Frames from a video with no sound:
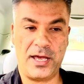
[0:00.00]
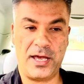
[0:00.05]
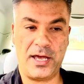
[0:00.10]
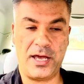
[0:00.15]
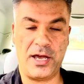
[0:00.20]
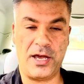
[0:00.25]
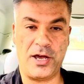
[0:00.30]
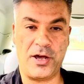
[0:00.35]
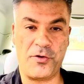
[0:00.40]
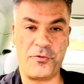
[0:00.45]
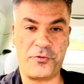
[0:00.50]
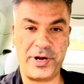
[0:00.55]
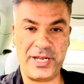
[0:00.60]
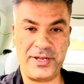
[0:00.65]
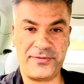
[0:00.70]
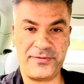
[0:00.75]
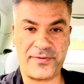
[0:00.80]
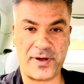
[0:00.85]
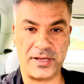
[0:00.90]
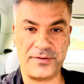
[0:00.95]
a
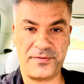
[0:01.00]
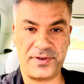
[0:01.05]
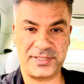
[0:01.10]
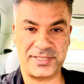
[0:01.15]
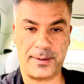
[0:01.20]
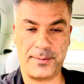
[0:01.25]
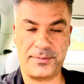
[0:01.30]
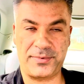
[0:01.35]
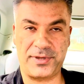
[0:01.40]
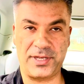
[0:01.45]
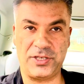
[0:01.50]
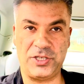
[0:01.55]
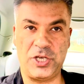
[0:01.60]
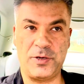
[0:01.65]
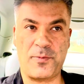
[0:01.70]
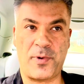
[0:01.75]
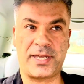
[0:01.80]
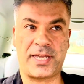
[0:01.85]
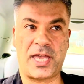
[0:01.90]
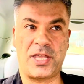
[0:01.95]
refund for something, you
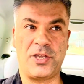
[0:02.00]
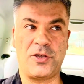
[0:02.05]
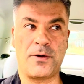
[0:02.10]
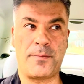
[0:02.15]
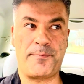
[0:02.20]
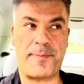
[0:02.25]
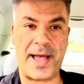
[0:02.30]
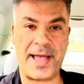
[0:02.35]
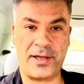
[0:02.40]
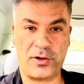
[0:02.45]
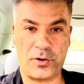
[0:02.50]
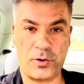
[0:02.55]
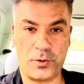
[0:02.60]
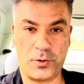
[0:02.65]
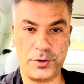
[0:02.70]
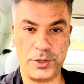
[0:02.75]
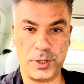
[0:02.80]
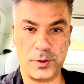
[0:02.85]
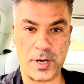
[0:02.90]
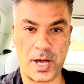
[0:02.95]
might get your bank
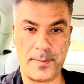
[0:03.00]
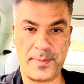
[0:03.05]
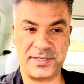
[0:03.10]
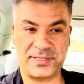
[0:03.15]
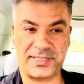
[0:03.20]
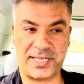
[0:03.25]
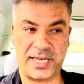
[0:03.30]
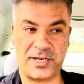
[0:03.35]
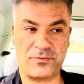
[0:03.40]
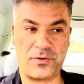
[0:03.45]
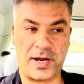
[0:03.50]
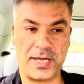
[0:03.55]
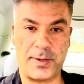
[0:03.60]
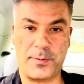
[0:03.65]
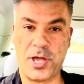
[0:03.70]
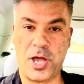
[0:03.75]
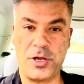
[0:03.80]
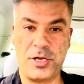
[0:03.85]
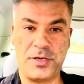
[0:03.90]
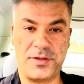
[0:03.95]
call you up and say, right,
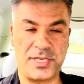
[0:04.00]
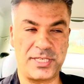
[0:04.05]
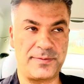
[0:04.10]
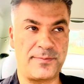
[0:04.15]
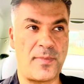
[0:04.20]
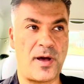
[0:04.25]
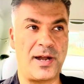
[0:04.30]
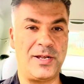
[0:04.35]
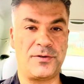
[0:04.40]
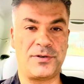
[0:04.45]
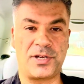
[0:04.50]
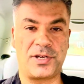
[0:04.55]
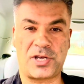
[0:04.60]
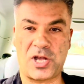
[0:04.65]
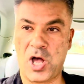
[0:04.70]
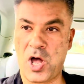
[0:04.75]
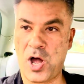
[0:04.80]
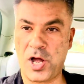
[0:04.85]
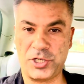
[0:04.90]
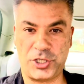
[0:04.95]
we owe you this money on a
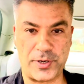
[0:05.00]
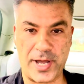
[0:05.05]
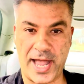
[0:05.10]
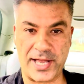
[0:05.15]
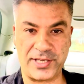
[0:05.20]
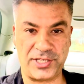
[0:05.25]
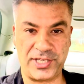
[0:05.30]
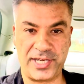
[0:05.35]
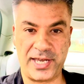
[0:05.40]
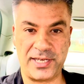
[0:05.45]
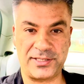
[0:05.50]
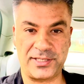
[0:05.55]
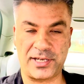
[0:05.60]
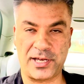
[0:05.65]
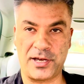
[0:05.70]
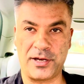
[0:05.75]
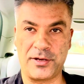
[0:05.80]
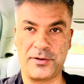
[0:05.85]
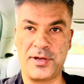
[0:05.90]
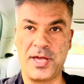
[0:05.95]
card you had years
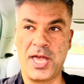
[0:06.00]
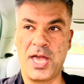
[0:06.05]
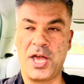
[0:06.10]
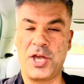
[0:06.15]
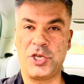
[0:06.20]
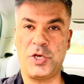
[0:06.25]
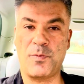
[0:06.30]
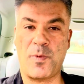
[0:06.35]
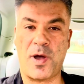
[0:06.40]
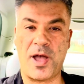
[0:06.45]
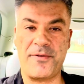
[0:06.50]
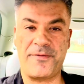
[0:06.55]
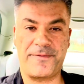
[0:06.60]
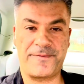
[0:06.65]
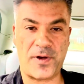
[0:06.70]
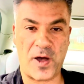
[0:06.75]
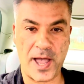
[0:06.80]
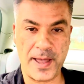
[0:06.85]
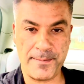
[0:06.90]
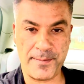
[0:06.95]
ago. You might
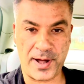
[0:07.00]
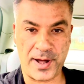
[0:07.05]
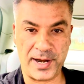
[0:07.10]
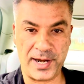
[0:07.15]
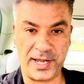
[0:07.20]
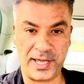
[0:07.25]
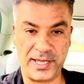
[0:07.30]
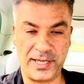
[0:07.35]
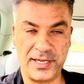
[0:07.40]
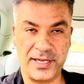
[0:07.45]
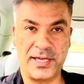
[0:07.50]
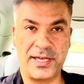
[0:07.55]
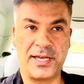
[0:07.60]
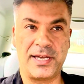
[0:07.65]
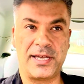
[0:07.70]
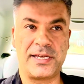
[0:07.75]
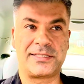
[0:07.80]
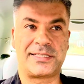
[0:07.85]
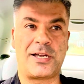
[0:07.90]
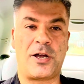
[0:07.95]
find money,
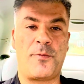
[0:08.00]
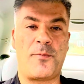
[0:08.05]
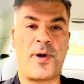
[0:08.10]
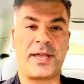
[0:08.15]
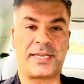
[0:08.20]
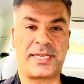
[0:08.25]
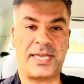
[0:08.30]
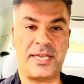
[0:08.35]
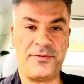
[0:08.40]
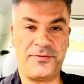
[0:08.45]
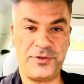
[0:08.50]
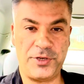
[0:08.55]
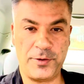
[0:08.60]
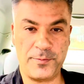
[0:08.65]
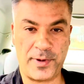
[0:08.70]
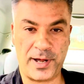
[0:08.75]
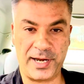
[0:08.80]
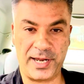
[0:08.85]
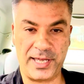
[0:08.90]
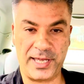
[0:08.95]
someone might give you
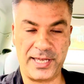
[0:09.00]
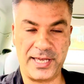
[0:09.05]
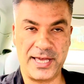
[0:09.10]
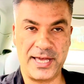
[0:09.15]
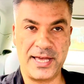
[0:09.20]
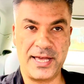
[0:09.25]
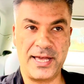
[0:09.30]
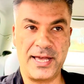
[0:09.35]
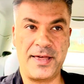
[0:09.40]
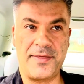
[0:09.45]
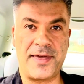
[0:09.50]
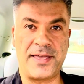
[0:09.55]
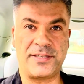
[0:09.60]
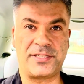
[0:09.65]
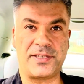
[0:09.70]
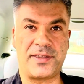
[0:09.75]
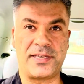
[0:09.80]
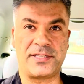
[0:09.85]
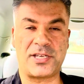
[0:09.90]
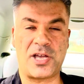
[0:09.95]
money.
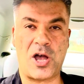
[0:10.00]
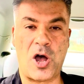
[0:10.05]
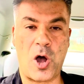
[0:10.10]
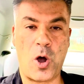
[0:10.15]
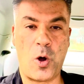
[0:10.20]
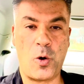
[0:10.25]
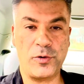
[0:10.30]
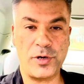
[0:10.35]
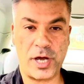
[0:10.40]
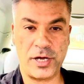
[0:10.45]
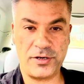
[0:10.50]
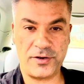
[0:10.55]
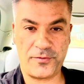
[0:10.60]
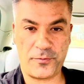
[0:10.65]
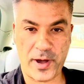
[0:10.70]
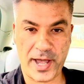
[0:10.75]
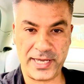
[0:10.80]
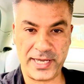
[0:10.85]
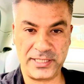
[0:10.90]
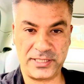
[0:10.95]
There's a whole load of
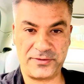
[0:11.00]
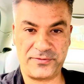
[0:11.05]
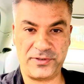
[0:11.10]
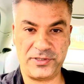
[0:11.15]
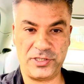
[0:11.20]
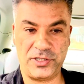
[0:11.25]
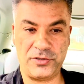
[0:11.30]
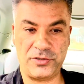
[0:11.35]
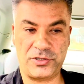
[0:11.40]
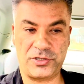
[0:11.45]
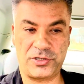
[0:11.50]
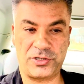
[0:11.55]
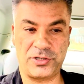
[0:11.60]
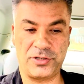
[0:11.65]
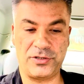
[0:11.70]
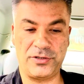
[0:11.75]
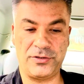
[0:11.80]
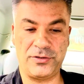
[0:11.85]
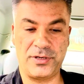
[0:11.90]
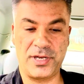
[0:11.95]
ways for you
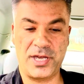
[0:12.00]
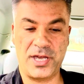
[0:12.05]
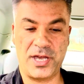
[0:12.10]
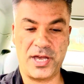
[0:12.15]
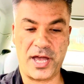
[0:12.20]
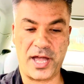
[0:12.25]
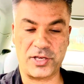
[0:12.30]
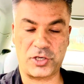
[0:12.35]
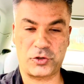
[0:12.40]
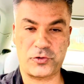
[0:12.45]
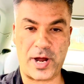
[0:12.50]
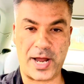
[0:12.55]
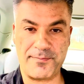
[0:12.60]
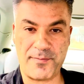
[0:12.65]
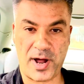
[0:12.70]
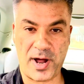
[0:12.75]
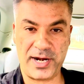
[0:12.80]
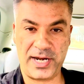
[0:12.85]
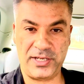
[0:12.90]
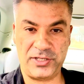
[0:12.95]
to attract
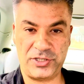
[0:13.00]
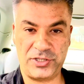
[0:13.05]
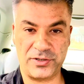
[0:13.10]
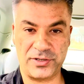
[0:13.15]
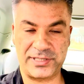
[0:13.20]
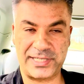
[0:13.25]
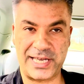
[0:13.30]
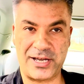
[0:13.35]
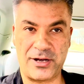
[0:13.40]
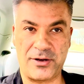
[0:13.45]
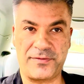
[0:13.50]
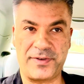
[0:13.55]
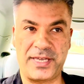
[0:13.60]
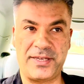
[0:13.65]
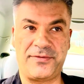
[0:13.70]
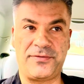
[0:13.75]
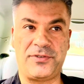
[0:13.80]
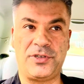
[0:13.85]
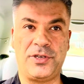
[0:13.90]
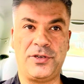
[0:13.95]
money to yourself
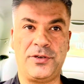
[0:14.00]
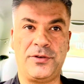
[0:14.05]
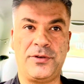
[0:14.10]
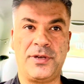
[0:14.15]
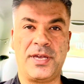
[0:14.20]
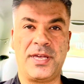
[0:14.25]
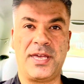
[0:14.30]
if you